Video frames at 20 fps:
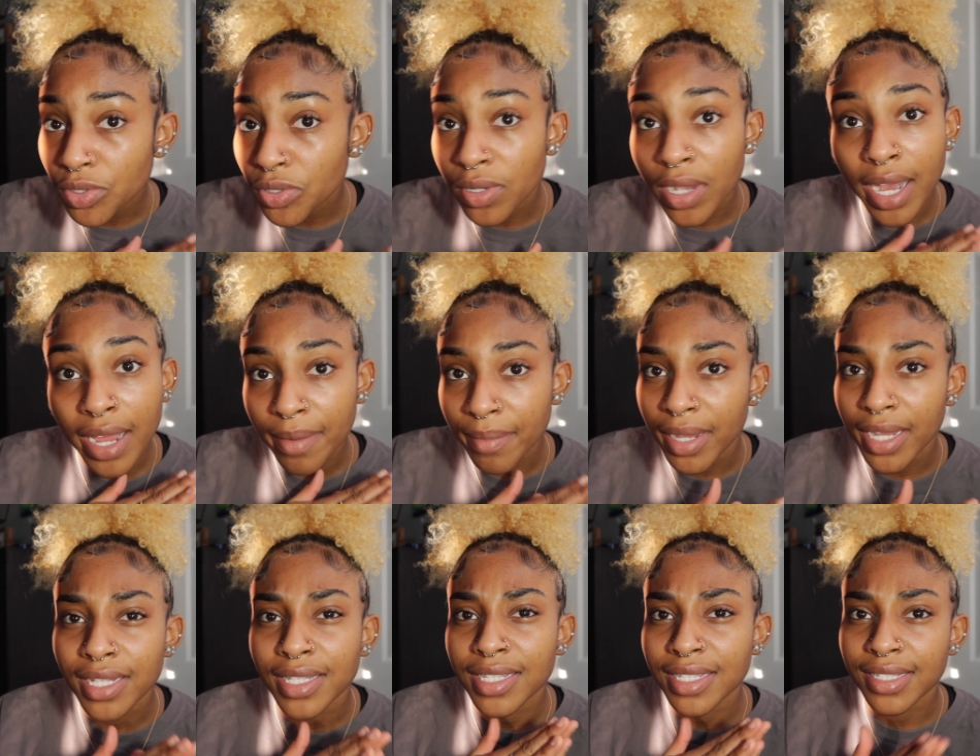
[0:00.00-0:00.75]
you gotta
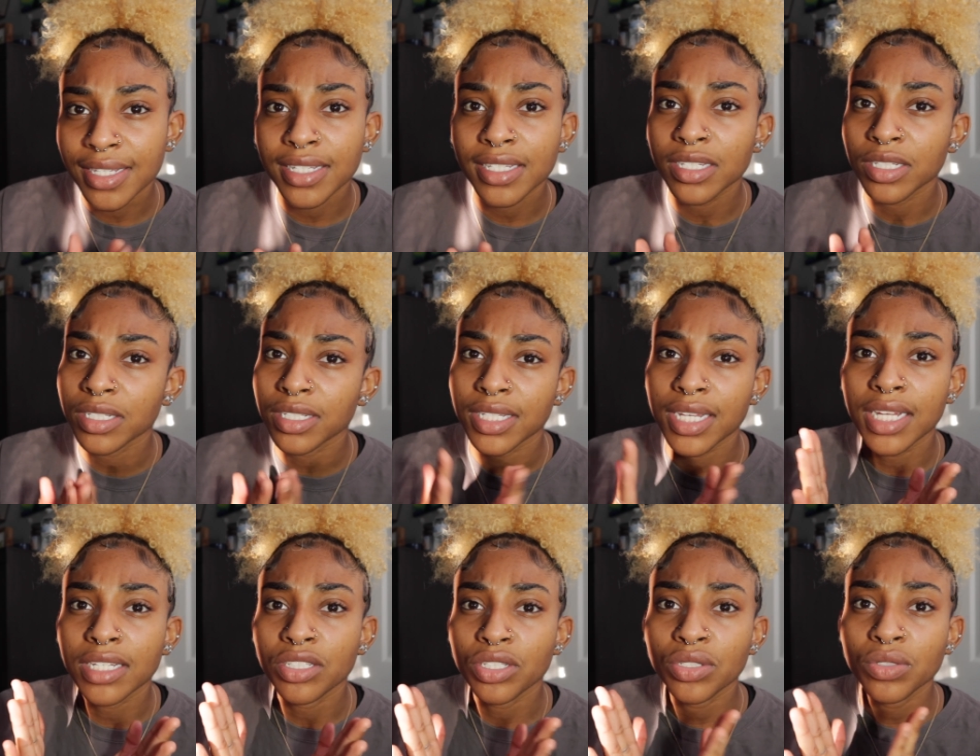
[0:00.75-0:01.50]
make decisions
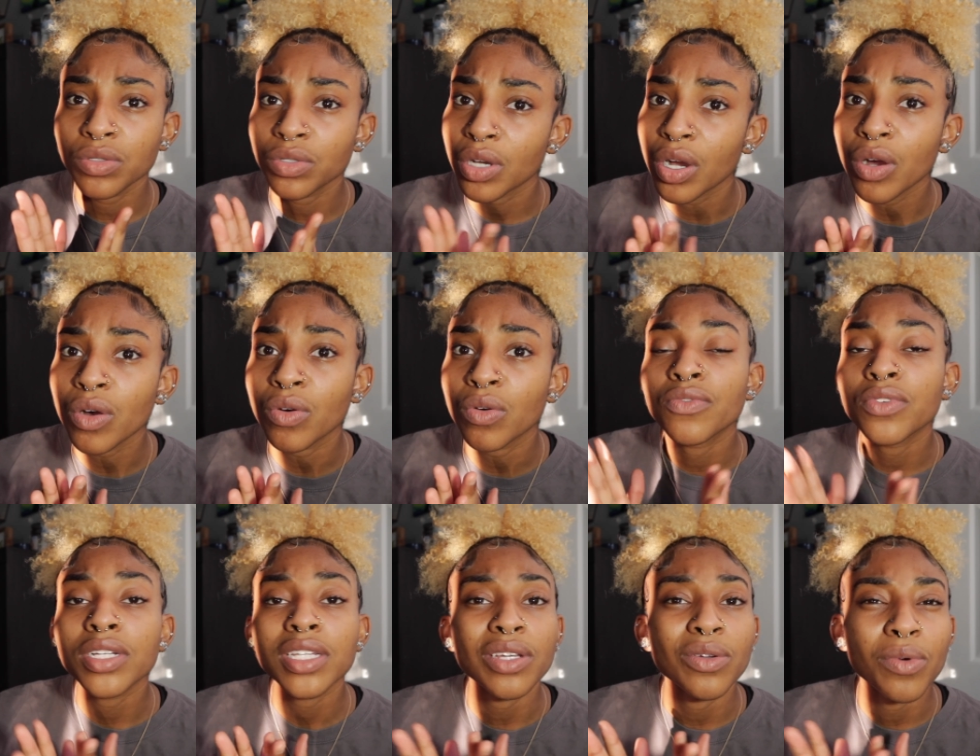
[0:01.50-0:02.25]
that you don't
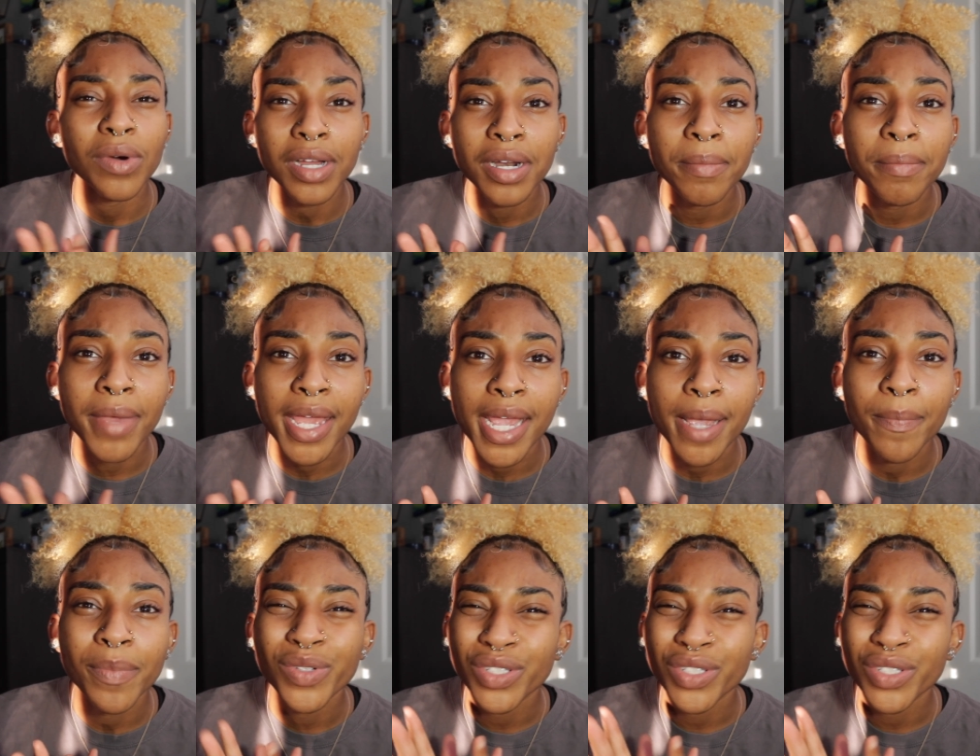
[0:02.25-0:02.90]
really want to make,